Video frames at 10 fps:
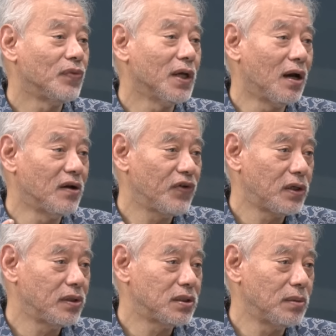the
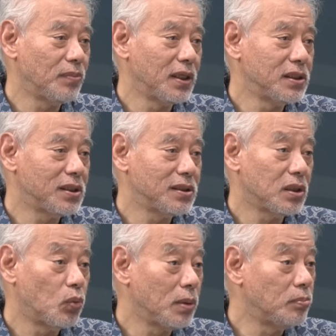Unfederated Malay States,
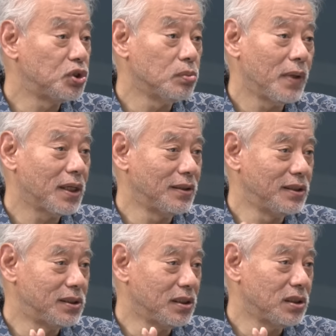and one should make a
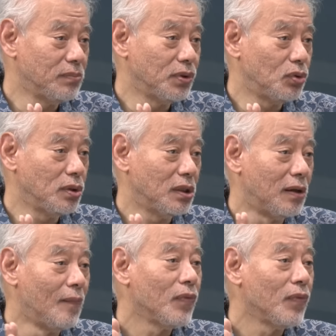distinction between the